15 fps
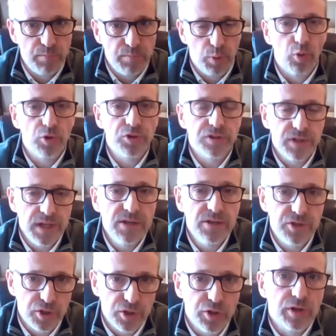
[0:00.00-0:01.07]
important
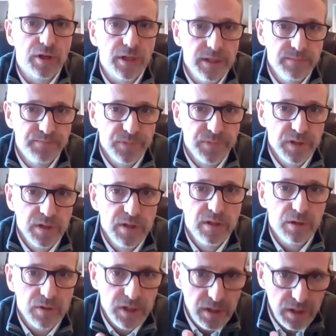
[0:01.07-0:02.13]
internally,
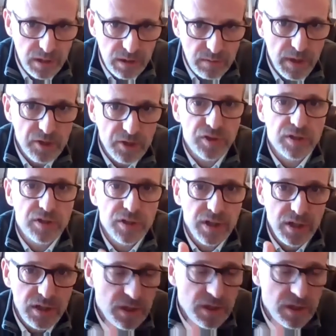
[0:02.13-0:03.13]
key metrics,